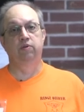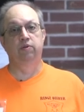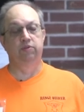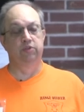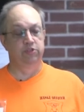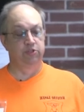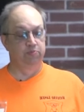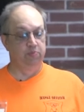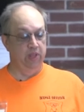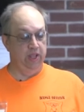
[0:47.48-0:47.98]

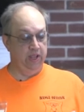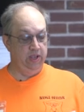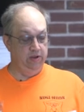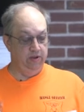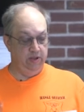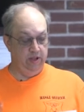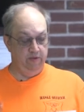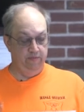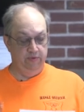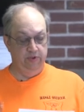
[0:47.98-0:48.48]

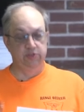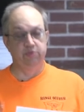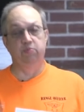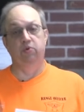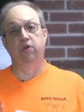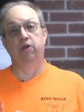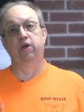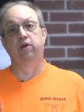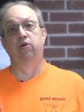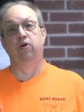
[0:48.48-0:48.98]
displayed and
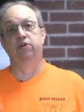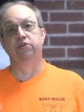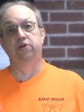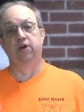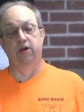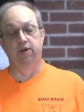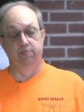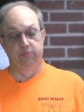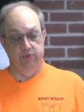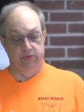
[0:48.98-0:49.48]
visible at all
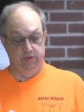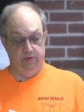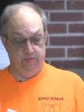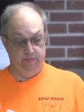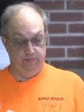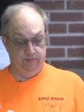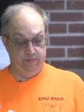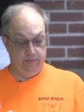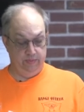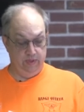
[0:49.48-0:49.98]
times.
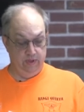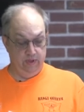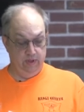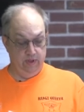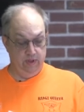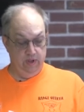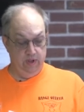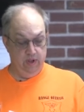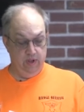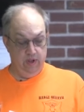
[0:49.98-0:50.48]

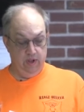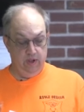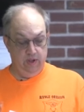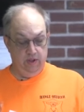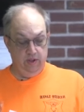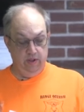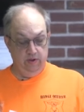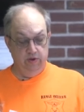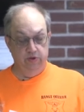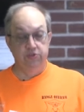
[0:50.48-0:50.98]

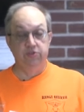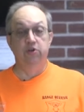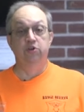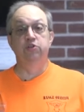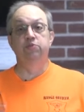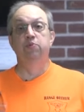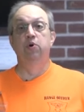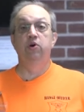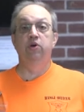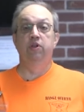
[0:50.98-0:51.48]
There's no
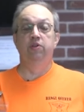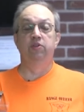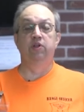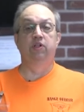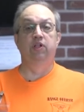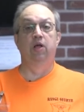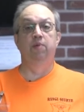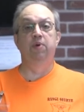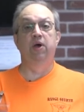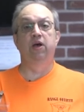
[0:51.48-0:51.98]
smoking in the
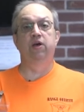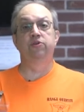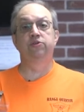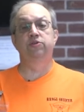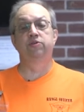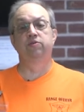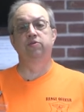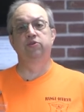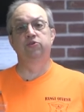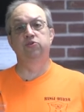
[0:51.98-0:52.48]

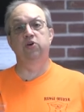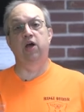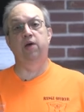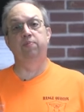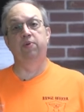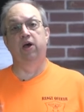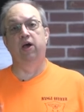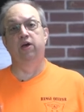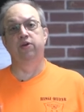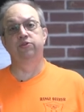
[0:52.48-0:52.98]
clubhouse, the
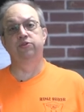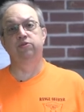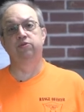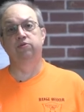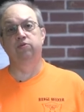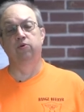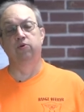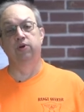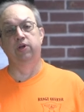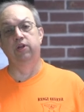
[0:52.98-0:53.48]
trap house,
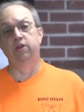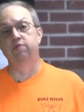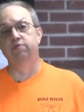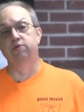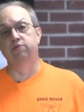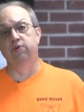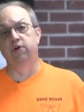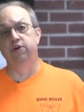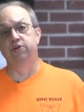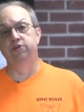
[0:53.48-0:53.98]
or any of
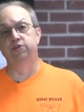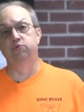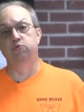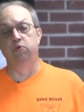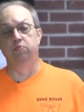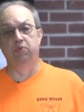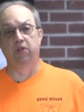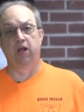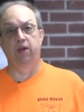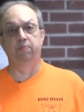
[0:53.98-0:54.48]
the ranges
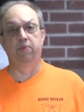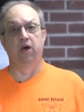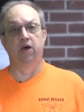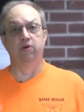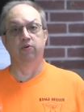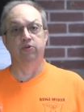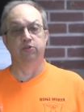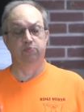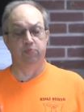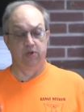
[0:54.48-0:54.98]
where black
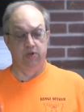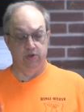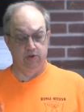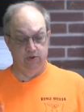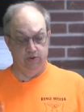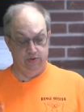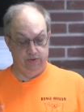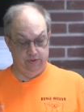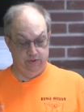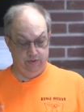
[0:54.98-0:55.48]
powder is being
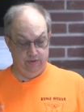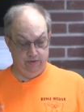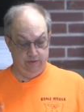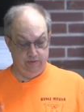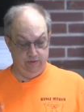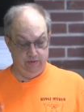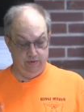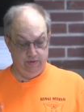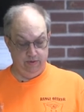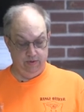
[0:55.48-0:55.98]
used.
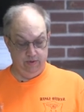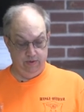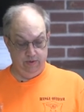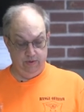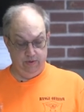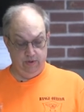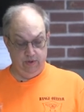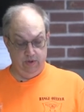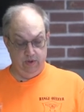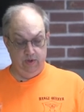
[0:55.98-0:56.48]

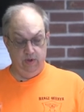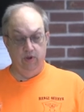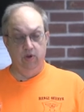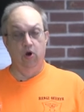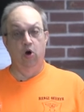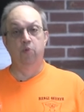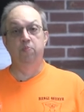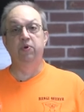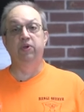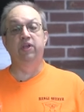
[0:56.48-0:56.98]

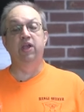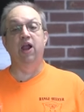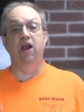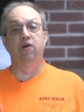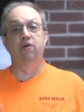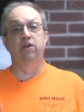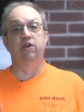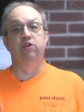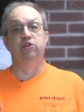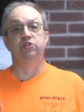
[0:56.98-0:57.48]
Open
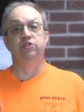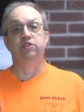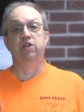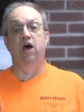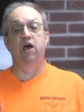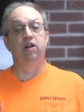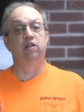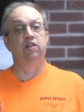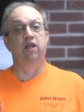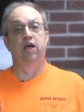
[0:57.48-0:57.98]
carry is
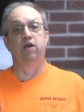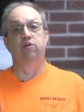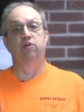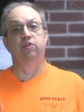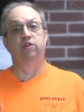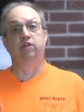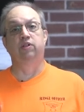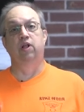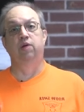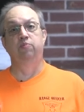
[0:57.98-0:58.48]
not allowed
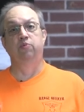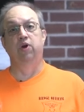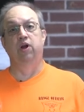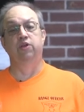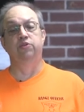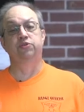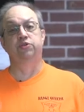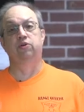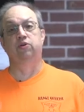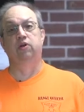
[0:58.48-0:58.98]
on the club
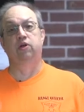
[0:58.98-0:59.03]
grounds at